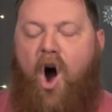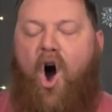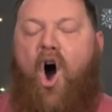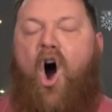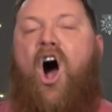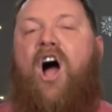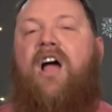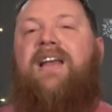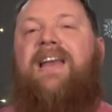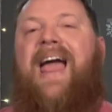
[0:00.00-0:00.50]

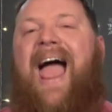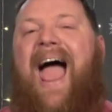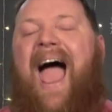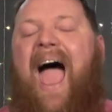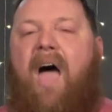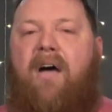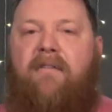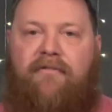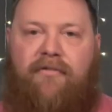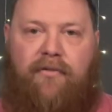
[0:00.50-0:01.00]
on
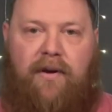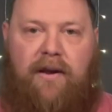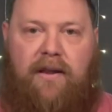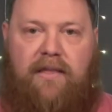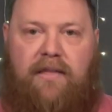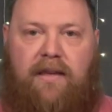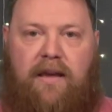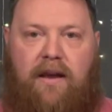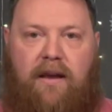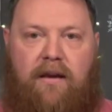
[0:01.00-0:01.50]

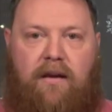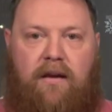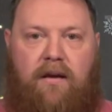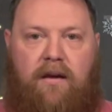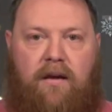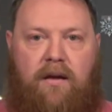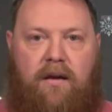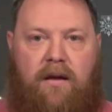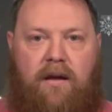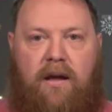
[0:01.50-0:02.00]
everything,
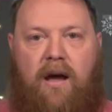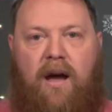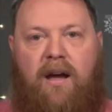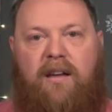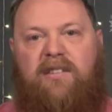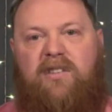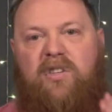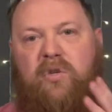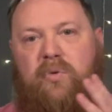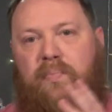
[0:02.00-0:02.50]

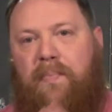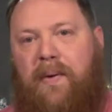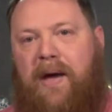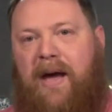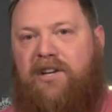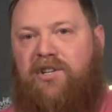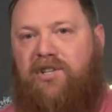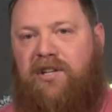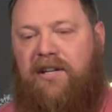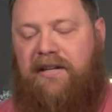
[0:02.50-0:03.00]

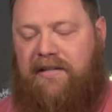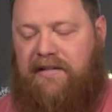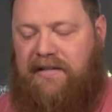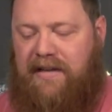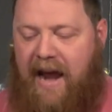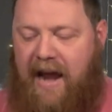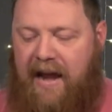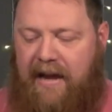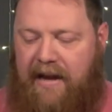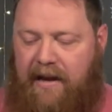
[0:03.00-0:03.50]
especially
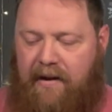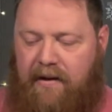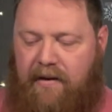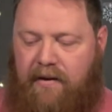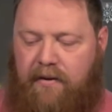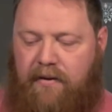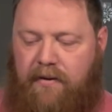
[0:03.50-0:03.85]
dating.